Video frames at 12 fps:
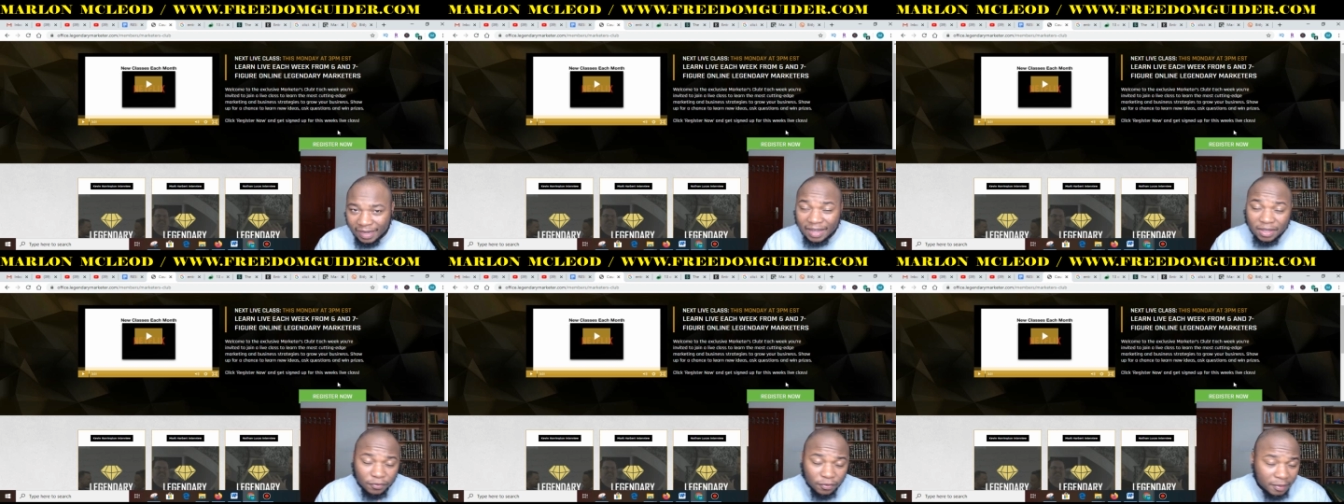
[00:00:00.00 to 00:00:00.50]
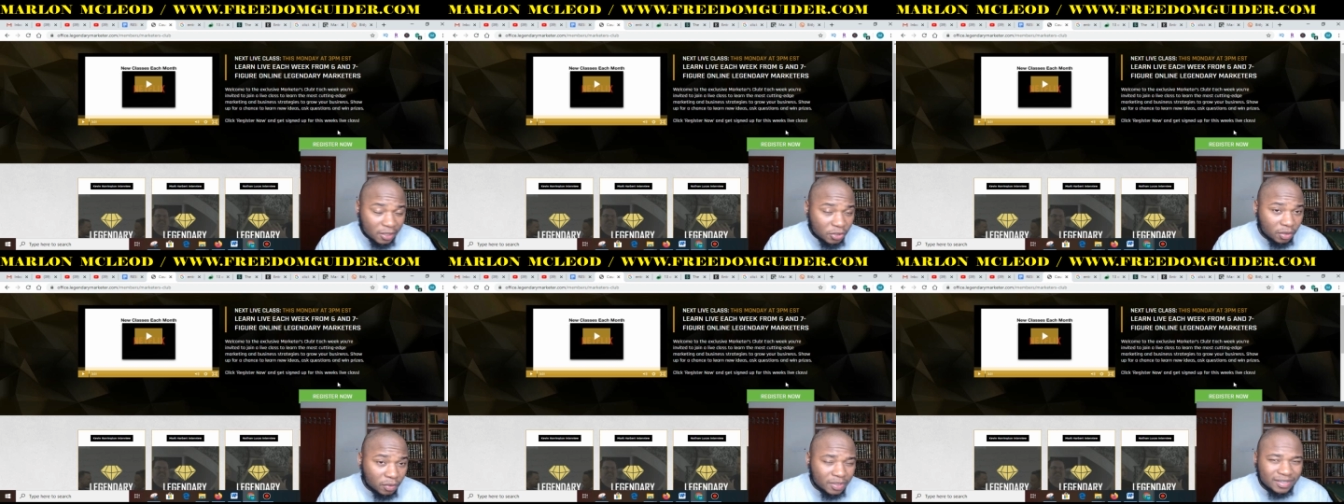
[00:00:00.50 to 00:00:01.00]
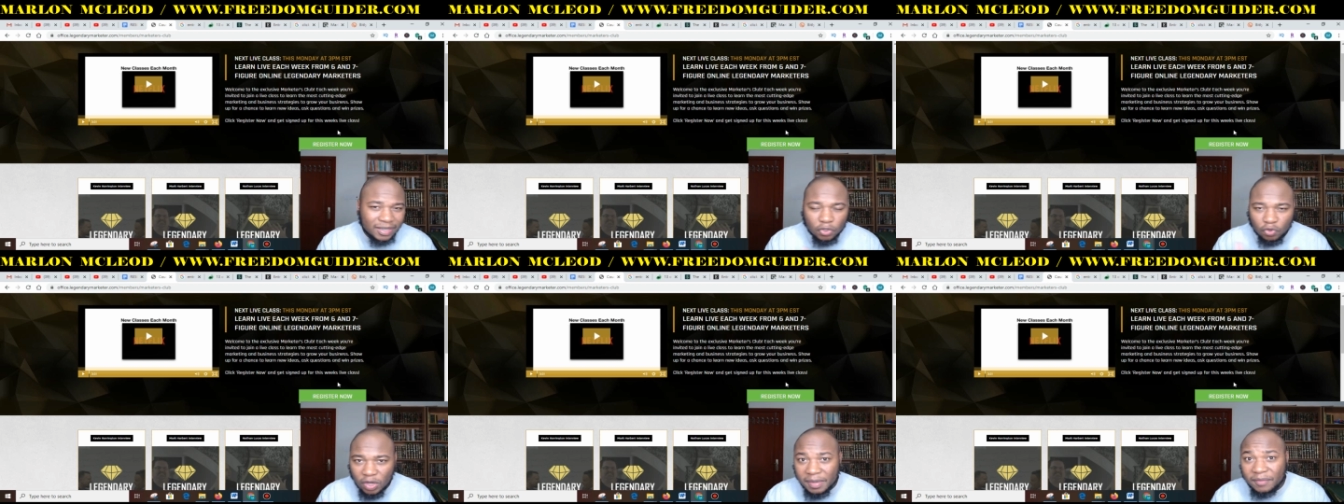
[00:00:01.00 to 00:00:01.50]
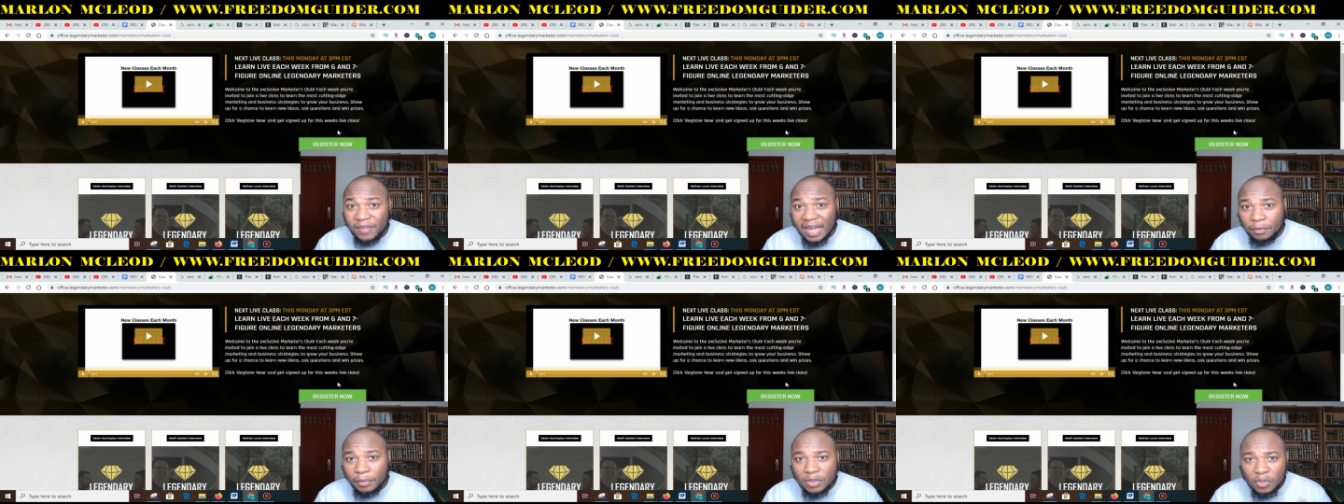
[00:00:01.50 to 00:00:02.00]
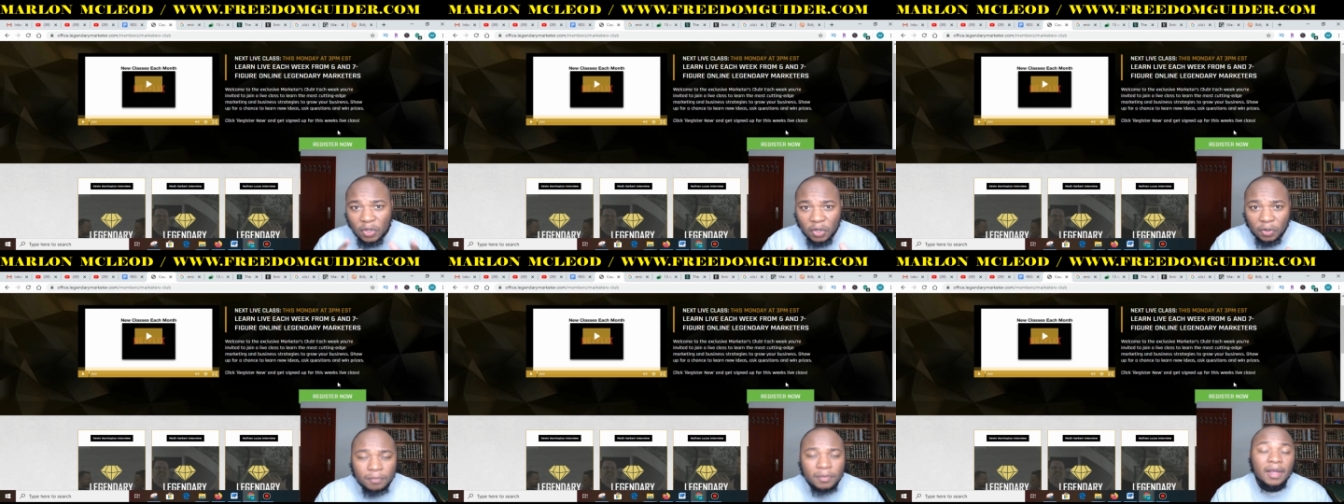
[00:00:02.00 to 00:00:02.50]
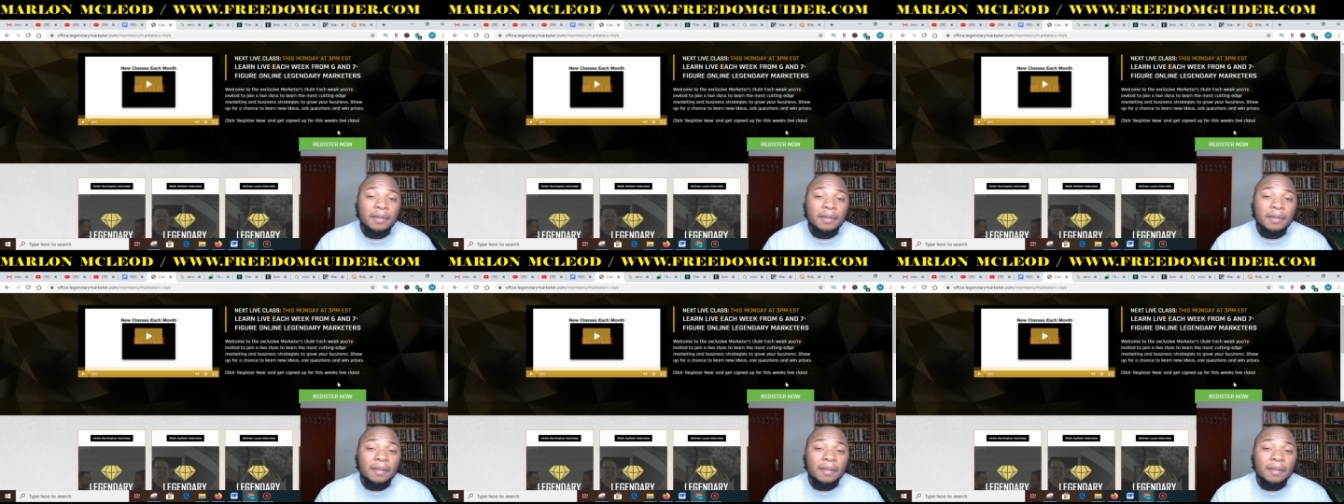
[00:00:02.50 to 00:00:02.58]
and the information was extremely valuable to you.